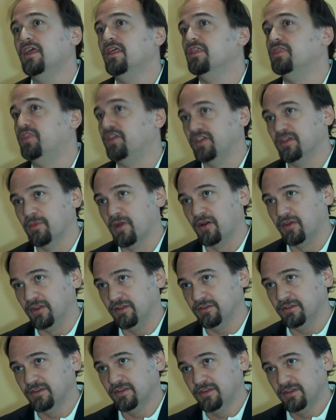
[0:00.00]
think about
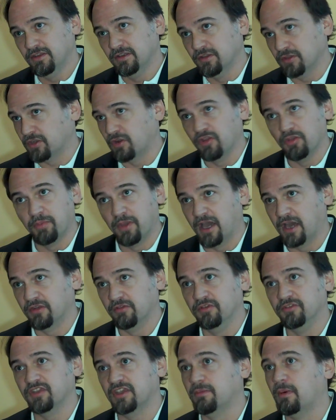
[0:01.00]
it, look at all the
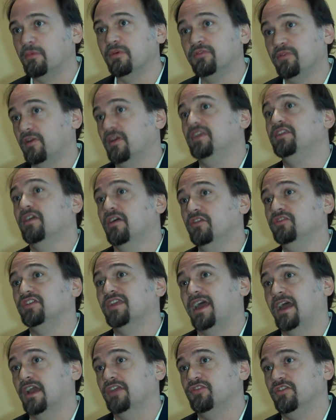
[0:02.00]
patterns, and come up with very
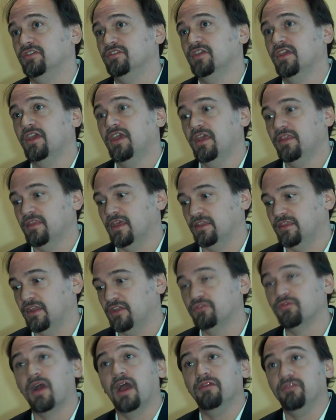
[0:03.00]
intelligent actions that
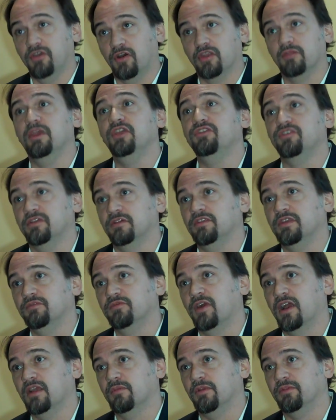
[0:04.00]
then drive the automation of the
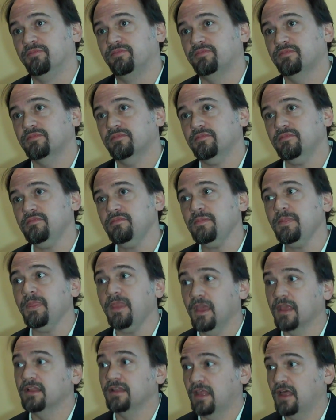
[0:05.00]
environment.
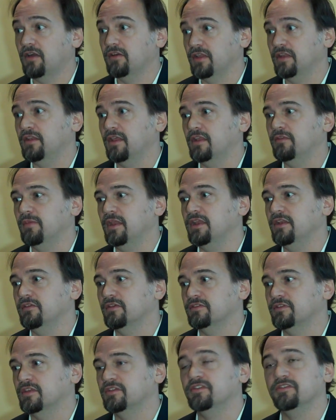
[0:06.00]
And cloud, in many
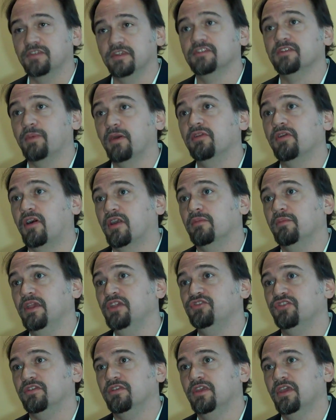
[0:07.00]
instances, is about
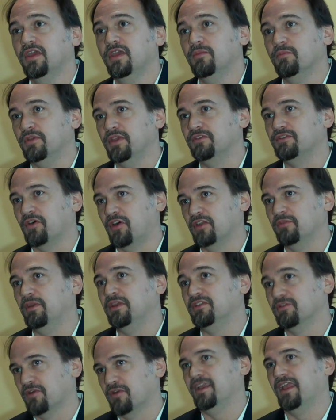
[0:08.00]
automation, but you have to
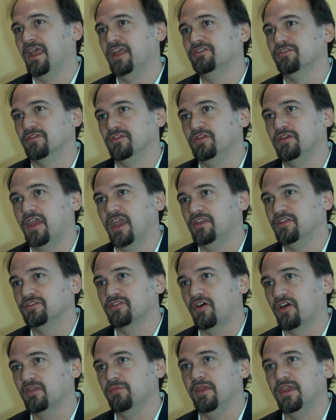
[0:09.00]
automate the answer. You can't
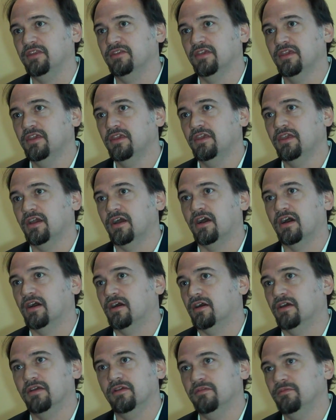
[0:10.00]
just automate
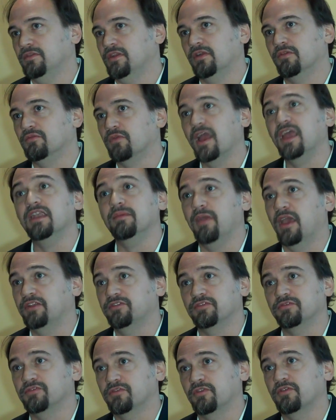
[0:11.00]
random
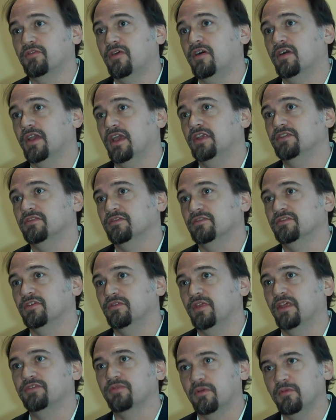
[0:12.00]
answers or the wrong answer.
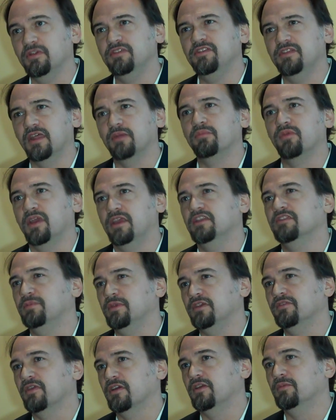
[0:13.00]
So that's where we see that brain as being very